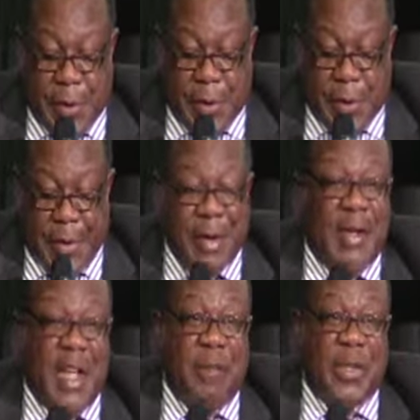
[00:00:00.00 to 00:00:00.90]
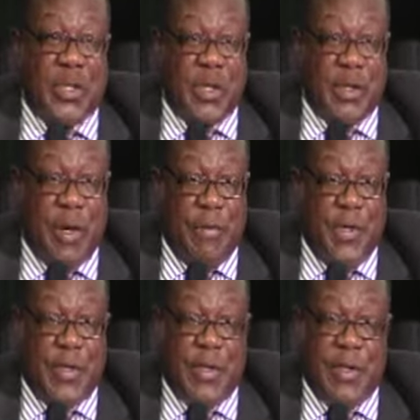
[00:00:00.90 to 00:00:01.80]
Another dimension of
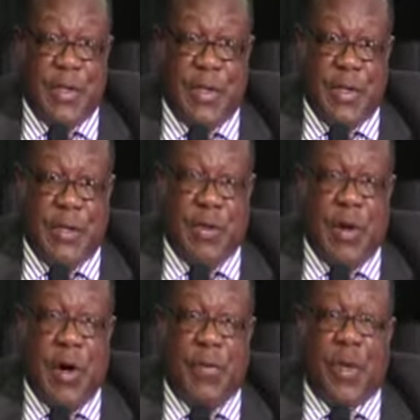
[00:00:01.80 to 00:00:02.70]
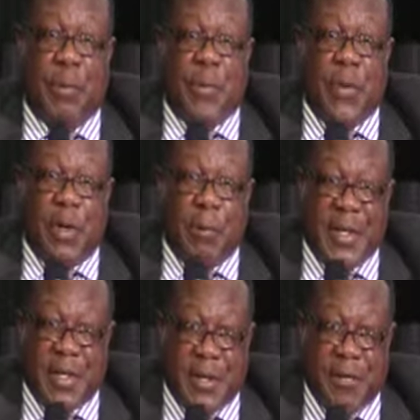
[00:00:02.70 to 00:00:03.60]
this is the issue of
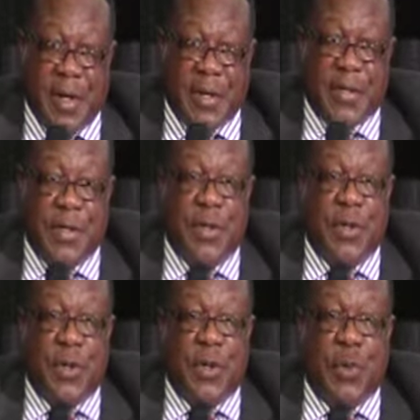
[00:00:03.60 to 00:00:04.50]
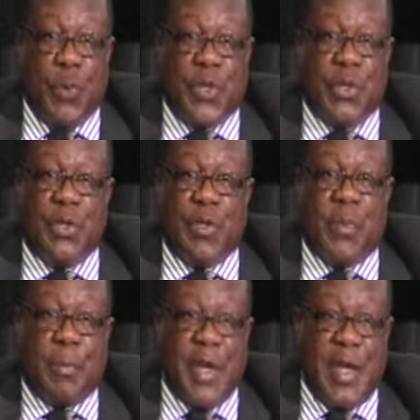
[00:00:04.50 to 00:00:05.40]
competitiveness, which should be
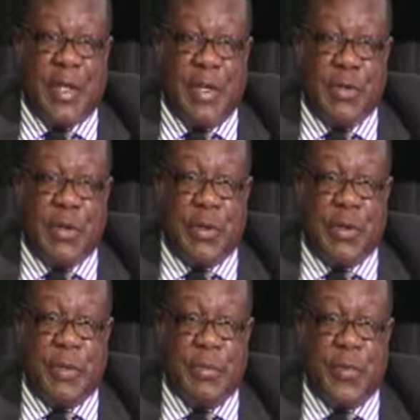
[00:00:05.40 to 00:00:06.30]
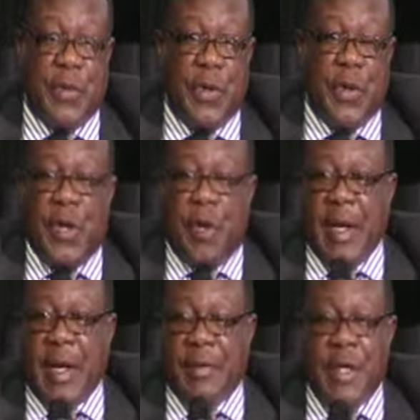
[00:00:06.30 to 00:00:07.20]
paid attention to. But I think